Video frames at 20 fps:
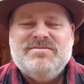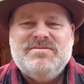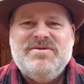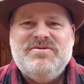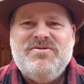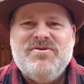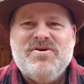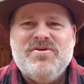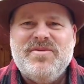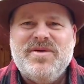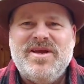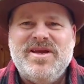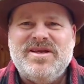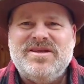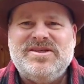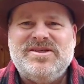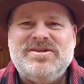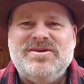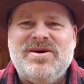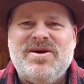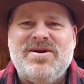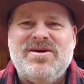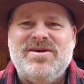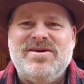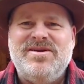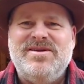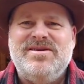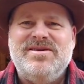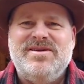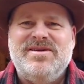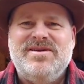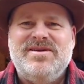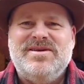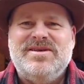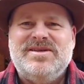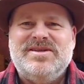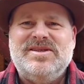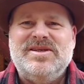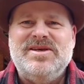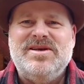Before we get started
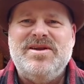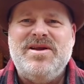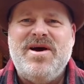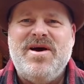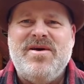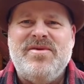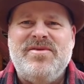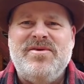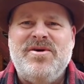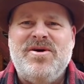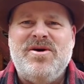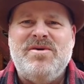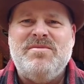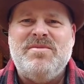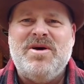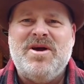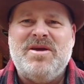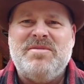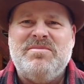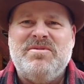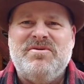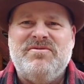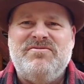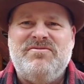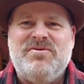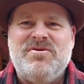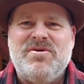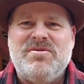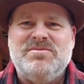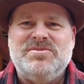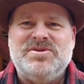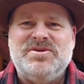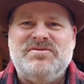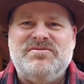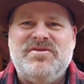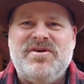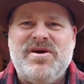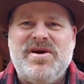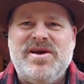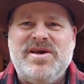seeing how the Almike performs
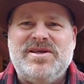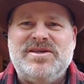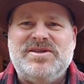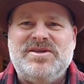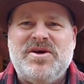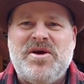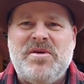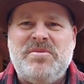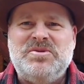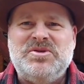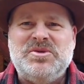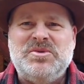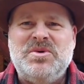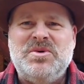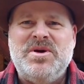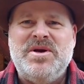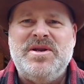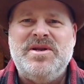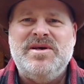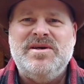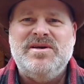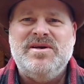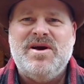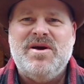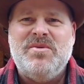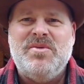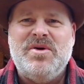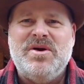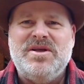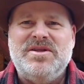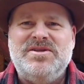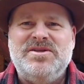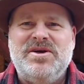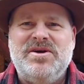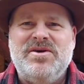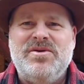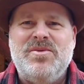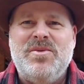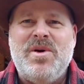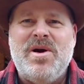in various types of wood, I want to
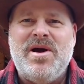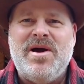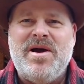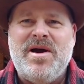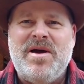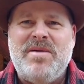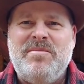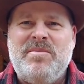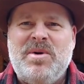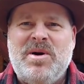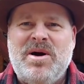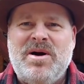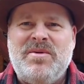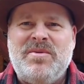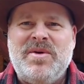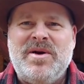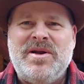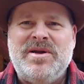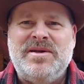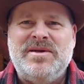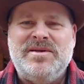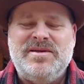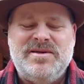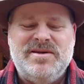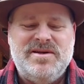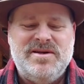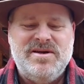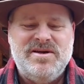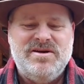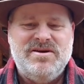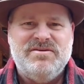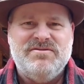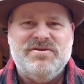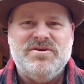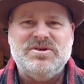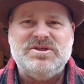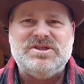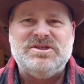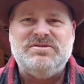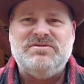tell you why I bought one.
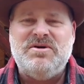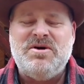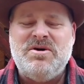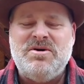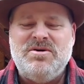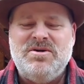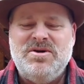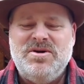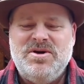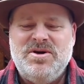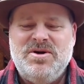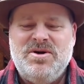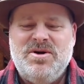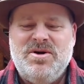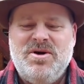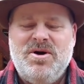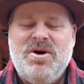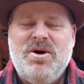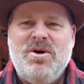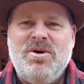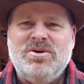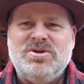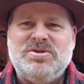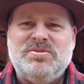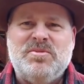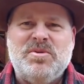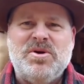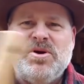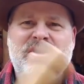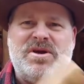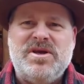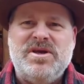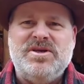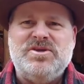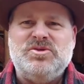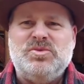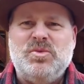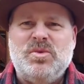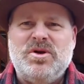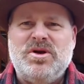First of all, Hults Bruk
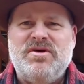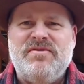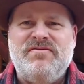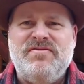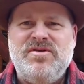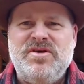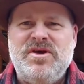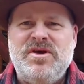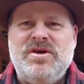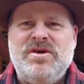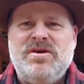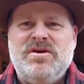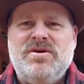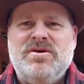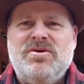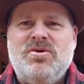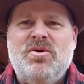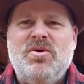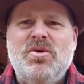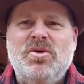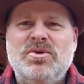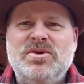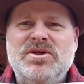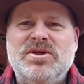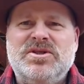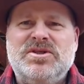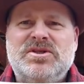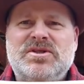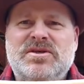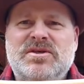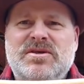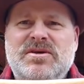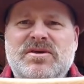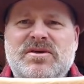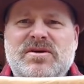is one of the oldest